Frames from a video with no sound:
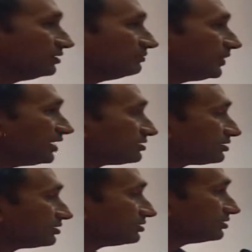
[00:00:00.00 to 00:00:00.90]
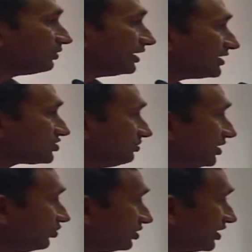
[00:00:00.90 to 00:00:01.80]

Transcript: But one has to be rooted,